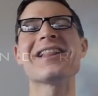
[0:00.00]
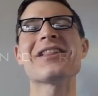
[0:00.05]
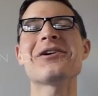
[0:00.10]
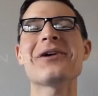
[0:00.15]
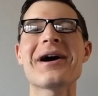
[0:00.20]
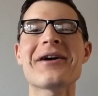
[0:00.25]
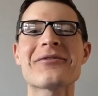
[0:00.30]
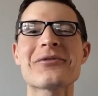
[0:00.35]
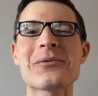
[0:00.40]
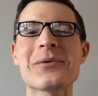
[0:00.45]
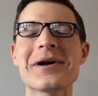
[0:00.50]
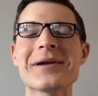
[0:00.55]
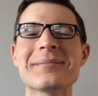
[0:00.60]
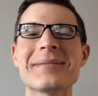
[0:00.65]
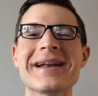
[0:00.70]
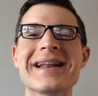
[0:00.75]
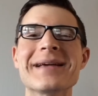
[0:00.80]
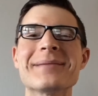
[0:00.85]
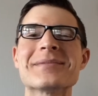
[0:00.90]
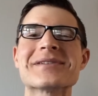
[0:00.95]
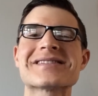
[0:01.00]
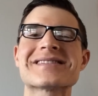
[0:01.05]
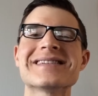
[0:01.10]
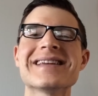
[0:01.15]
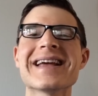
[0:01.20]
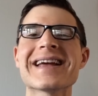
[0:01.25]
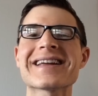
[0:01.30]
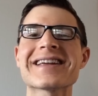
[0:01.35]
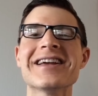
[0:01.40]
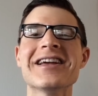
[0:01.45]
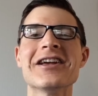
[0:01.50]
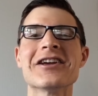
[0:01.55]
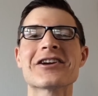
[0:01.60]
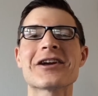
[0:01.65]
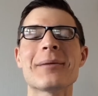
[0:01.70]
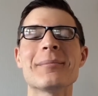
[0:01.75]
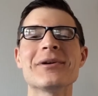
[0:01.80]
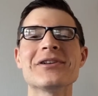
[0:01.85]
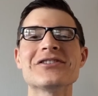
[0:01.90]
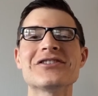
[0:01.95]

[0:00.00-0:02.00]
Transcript: Hello everyone, my name is Nick, coming